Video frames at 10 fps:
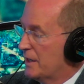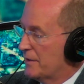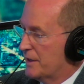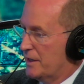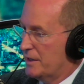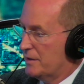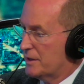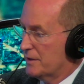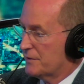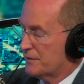they
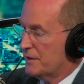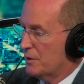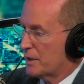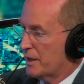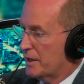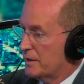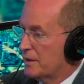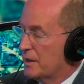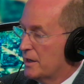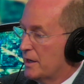can see okay.
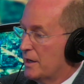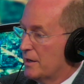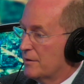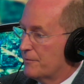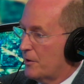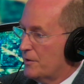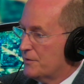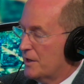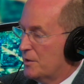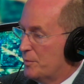
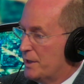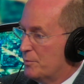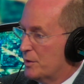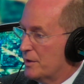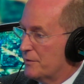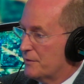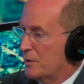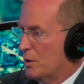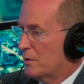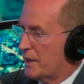Farsighted people say,
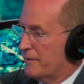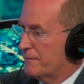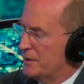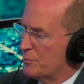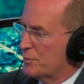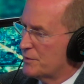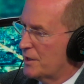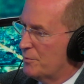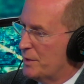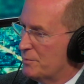well, okay,
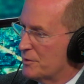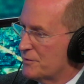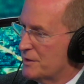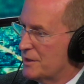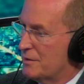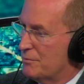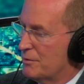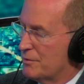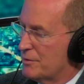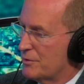nearsighted people see
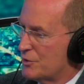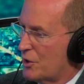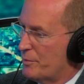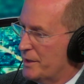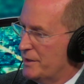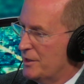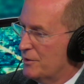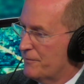sharp at near,